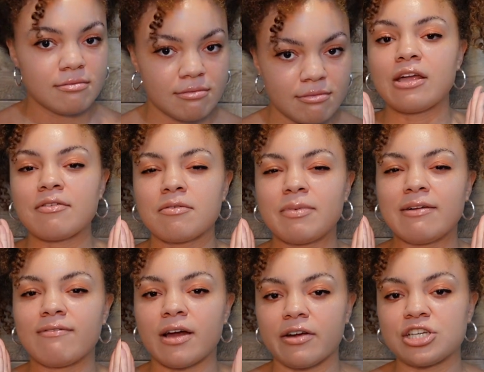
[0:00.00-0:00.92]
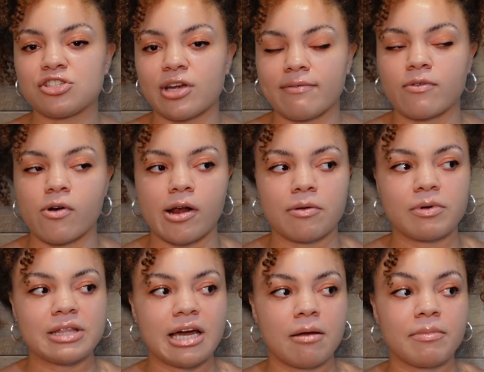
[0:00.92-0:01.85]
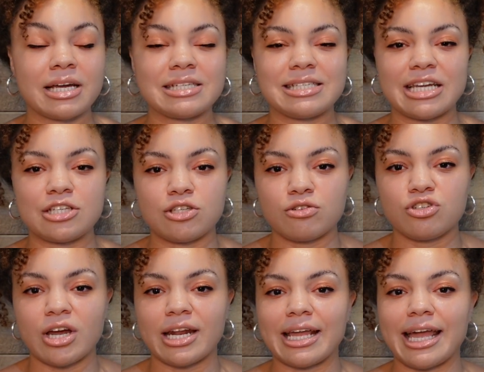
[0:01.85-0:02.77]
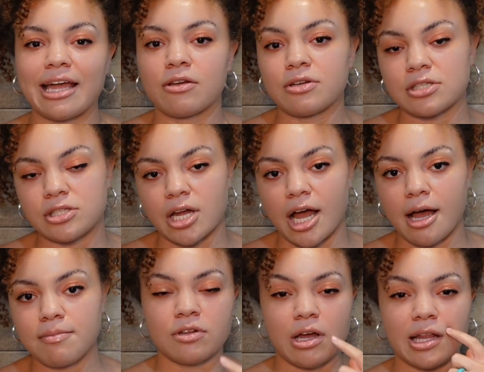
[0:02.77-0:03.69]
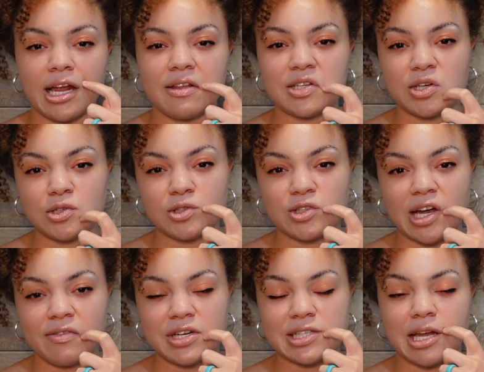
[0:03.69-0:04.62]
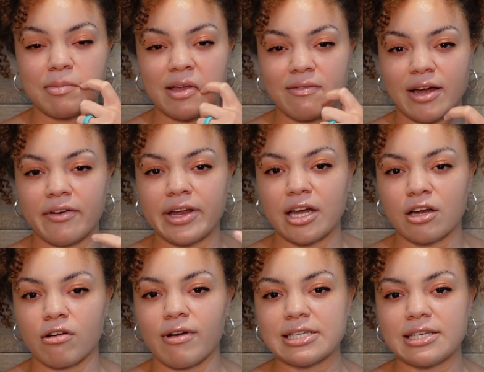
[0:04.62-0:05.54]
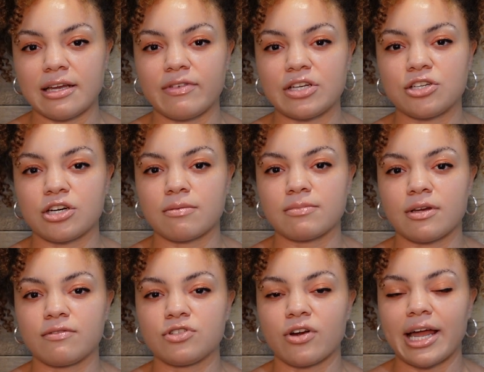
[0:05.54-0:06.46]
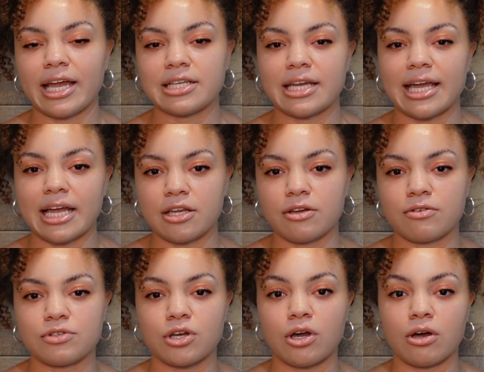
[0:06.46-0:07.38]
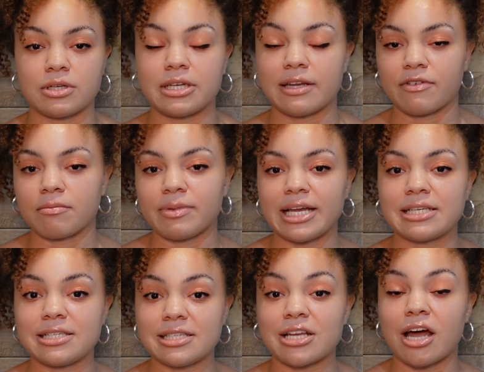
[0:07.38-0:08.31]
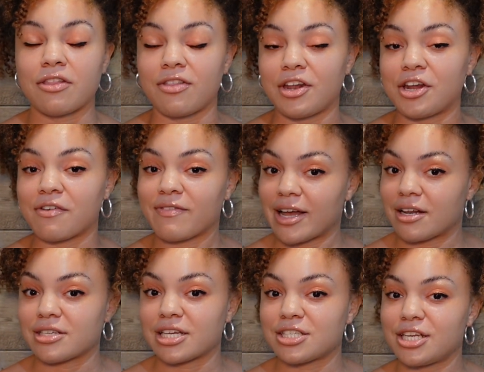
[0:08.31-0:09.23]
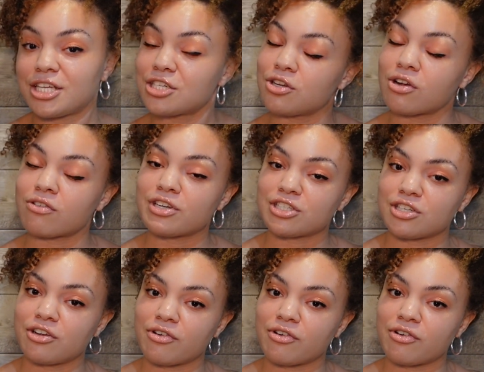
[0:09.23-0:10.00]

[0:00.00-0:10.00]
You have to be very straightforward with them because they do try to get you to stop. A lot of the tuk-tuk drivers can be very aggressive in terms of trying to get you to go to different places other than your final destination you originally